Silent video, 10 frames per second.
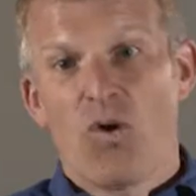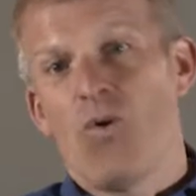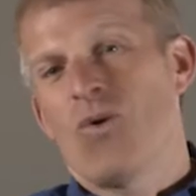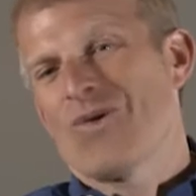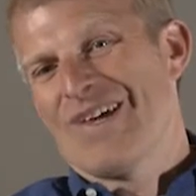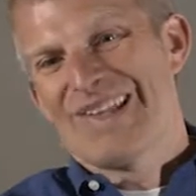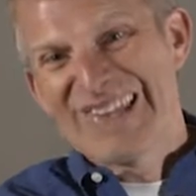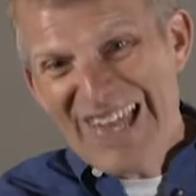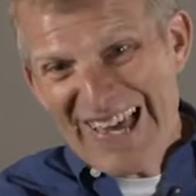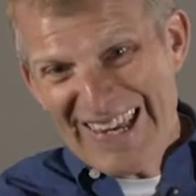or the
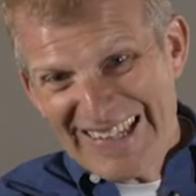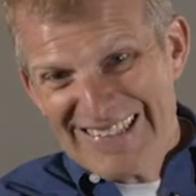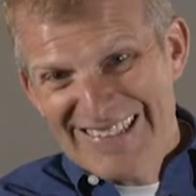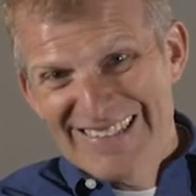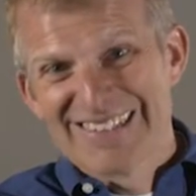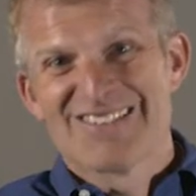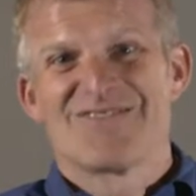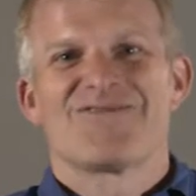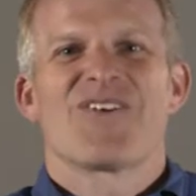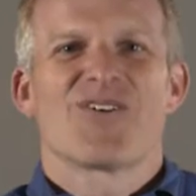light
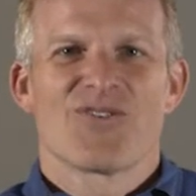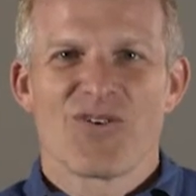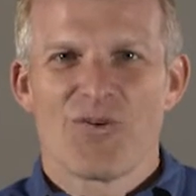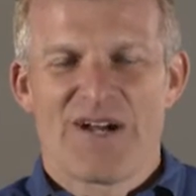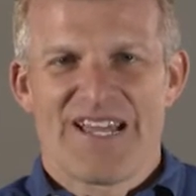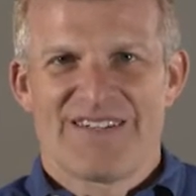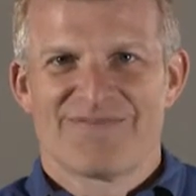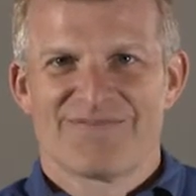farther away.